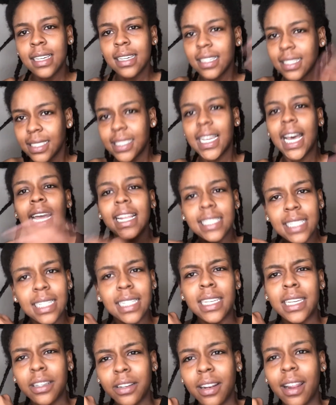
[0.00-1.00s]
It's hot in
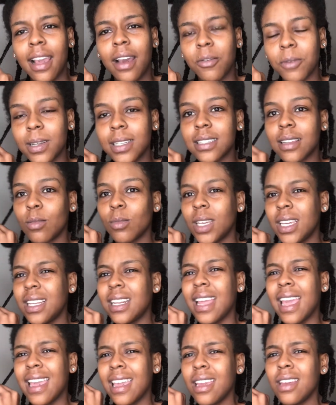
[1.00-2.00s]
here now because I'm
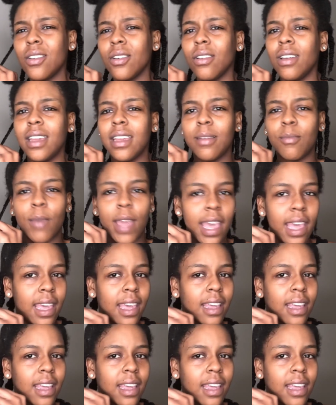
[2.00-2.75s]
getting angry and mad.